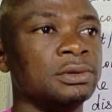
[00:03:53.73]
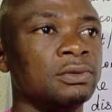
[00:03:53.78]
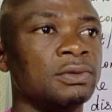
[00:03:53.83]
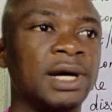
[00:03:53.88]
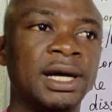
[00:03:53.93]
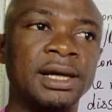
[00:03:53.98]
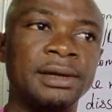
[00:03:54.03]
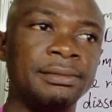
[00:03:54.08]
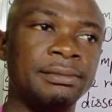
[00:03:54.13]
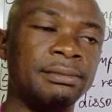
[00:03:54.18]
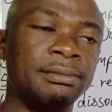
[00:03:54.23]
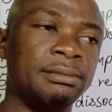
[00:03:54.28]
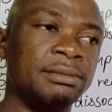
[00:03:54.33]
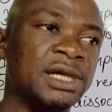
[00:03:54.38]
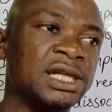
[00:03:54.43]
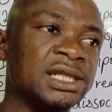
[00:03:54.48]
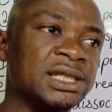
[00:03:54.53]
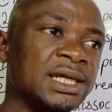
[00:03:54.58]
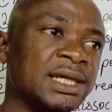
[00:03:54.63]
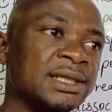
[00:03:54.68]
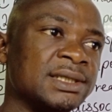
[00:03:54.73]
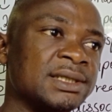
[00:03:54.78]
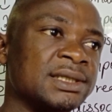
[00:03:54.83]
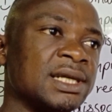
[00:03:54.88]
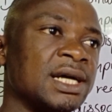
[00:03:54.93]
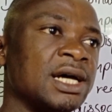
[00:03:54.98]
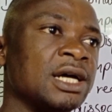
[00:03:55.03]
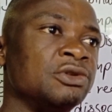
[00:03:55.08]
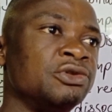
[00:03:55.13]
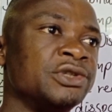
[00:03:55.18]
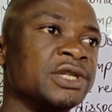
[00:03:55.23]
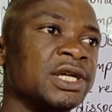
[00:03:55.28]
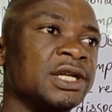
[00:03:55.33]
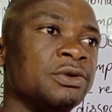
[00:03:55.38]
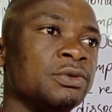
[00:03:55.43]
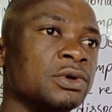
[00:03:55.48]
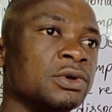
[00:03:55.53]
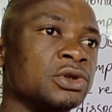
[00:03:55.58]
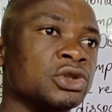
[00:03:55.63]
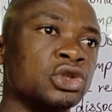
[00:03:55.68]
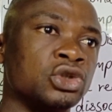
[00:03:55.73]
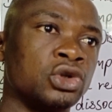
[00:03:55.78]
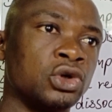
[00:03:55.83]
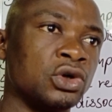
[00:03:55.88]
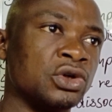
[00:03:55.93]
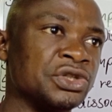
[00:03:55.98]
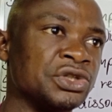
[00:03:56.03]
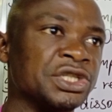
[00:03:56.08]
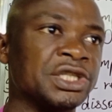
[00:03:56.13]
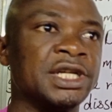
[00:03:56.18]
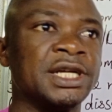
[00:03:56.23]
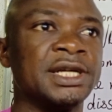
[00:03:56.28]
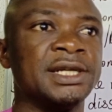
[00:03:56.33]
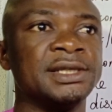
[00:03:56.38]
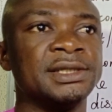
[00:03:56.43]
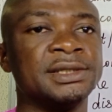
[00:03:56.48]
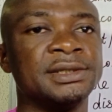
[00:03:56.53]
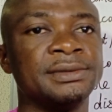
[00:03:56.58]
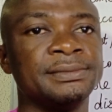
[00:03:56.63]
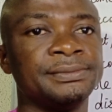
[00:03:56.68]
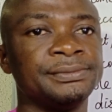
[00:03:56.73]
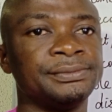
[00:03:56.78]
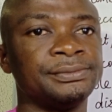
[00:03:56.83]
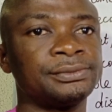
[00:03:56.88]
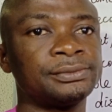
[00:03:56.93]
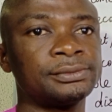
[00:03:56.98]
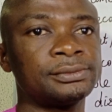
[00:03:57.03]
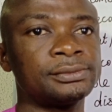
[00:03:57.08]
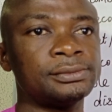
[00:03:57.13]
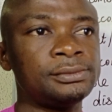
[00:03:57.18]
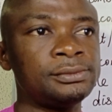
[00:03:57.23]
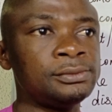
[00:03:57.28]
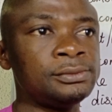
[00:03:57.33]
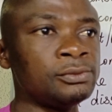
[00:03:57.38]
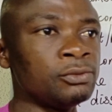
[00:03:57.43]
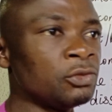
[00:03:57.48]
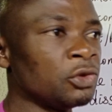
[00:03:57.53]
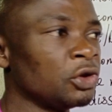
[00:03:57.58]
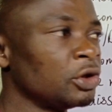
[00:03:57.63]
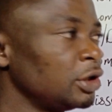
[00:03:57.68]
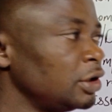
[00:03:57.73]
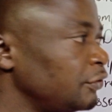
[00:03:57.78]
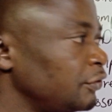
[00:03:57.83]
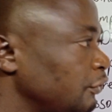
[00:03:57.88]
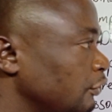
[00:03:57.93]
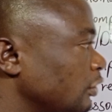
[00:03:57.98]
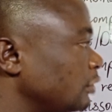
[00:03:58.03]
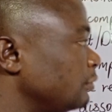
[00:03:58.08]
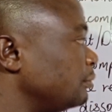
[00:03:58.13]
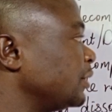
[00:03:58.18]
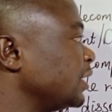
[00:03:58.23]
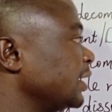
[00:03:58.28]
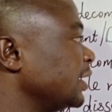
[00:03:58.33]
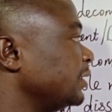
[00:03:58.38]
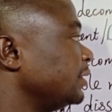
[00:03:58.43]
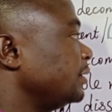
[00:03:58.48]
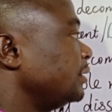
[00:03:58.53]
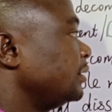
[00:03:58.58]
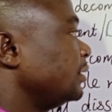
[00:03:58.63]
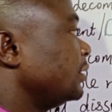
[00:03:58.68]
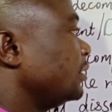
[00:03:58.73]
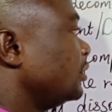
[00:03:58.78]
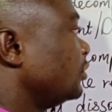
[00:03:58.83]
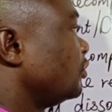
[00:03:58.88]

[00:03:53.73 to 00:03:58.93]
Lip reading: while metals are usually what? Oxidized. If you combine